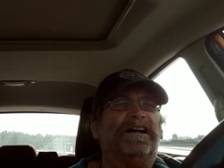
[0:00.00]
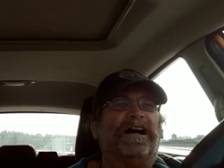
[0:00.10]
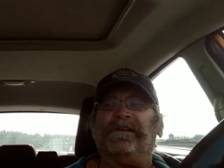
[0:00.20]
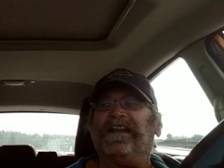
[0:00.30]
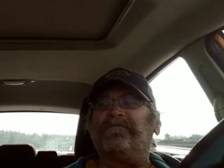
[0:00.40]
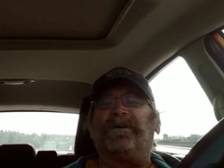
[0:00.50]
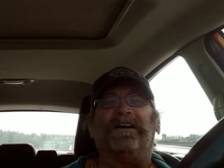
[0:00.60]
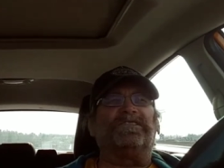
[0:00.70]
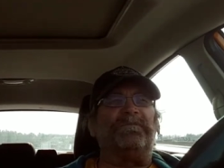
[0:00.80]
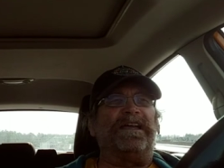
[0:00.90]
mean,
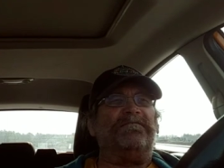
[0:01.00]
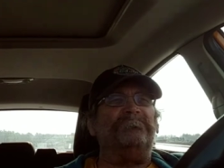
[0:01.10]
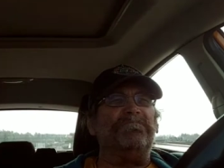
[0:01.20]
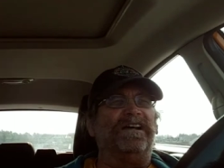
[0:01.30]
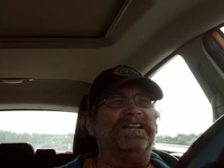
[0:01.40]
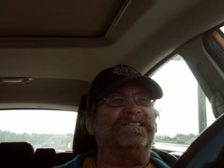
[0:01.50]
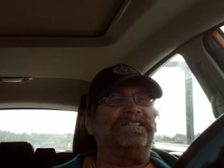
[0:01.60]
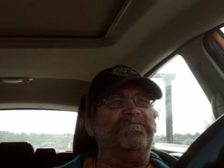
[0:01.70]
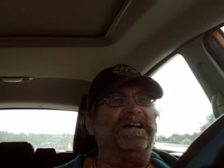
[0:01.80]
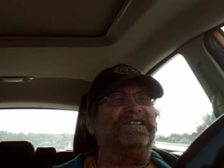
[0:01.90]
everybody was making millions
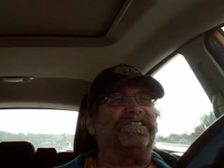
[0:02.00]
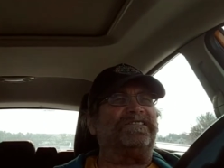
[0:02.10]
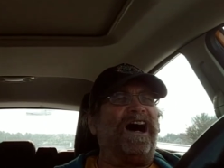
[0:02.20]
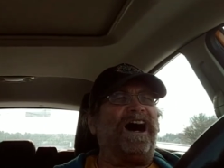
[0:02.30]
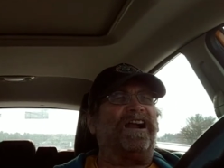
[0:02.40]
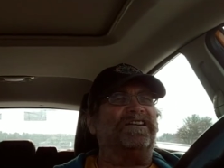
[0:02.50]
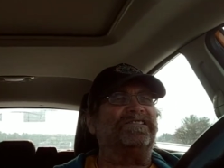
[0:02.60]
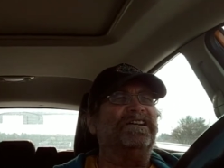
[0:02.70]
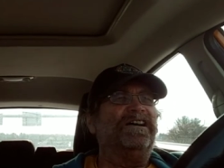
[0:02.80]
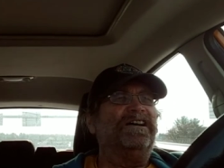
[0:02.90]
and millions of
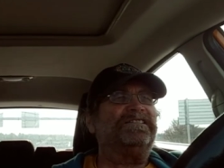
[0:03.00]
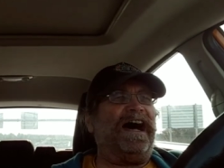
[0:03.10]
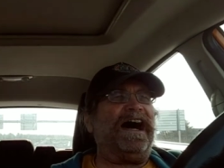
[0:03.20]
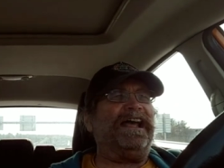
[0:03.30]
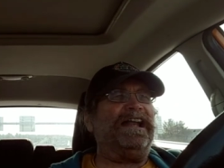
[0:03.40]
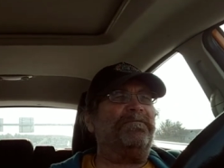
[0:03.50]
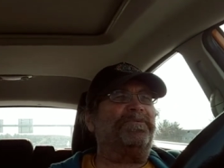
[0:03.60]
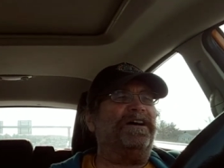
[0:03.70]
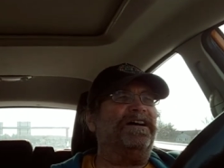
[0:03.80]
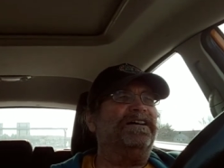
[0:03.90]
dollars tying up
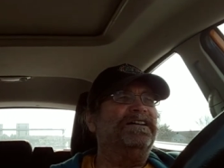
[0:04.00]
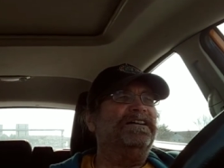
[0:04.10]
the,